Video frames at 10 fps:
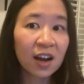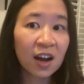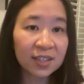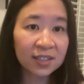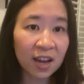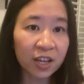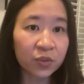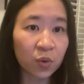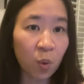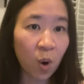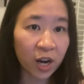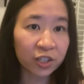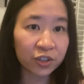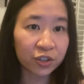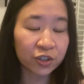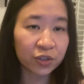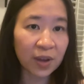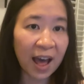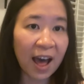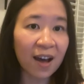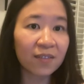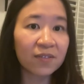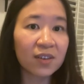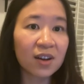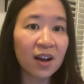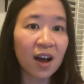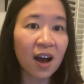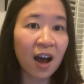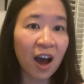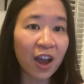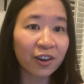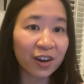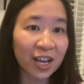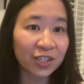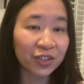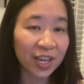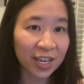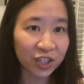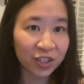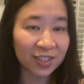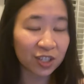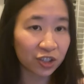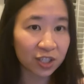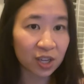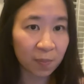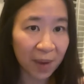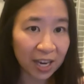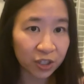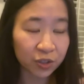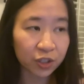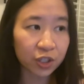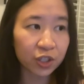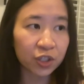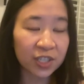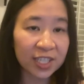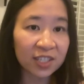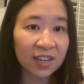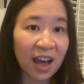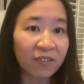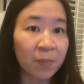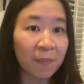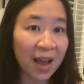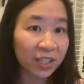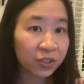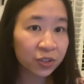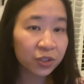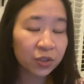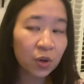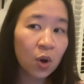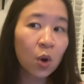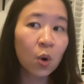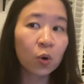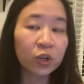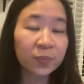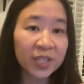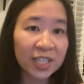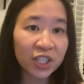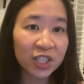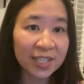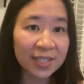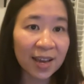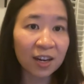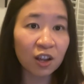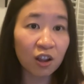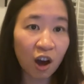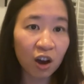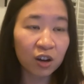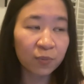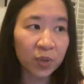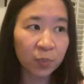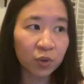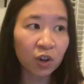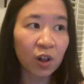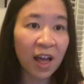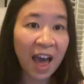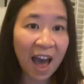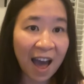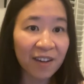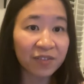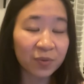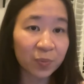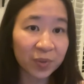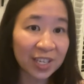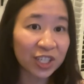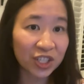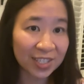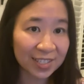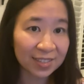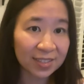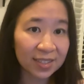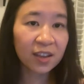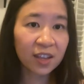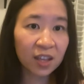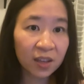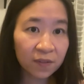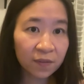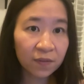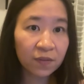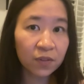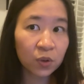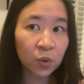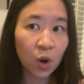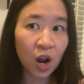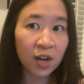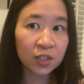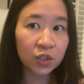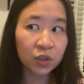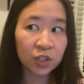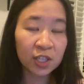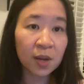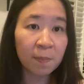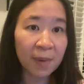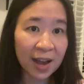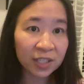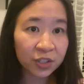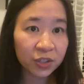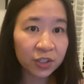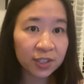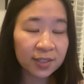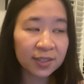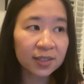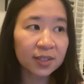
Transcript: data science requires you to have a higher education than just a bachelor. You need to have a master's or a PhD, and a lot of people have PhDs. If you did a master's